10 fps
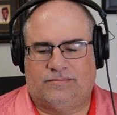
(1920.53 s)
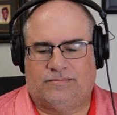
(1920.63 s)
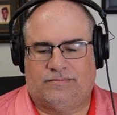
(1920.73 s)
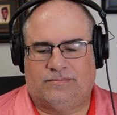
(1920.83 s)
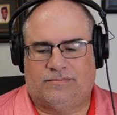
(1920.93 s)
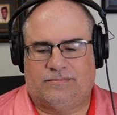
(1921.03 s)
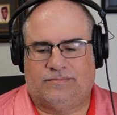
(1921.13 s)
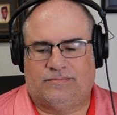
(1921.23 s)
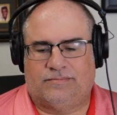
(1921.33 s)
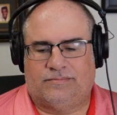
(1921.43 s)

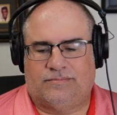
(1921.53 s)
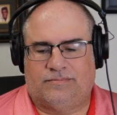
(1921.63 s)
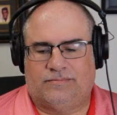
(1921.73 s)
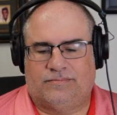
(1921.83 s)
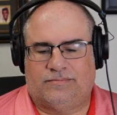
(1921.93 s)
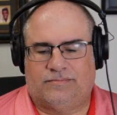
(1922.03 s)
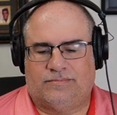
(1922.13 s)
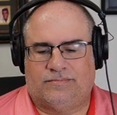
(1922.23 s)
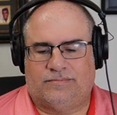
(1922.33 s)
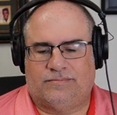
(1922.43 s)

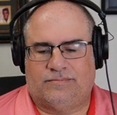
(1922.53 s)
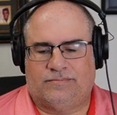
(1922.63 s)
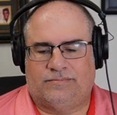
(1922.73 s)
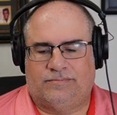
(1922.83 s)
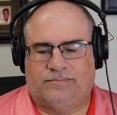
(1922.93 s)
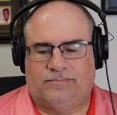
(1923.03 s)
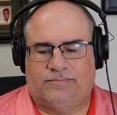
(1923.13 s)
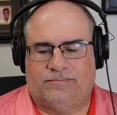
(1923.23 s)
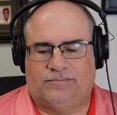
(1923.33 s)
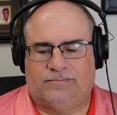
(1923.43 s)

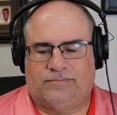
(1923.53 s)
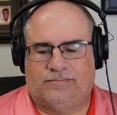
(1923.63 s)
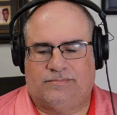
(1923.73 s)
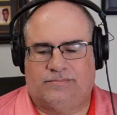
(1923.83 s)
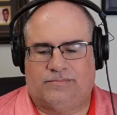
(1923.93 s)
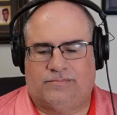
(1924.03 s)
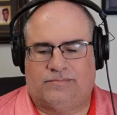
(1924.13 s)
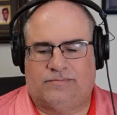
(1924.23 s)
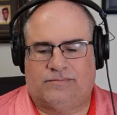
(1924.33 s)
(silent)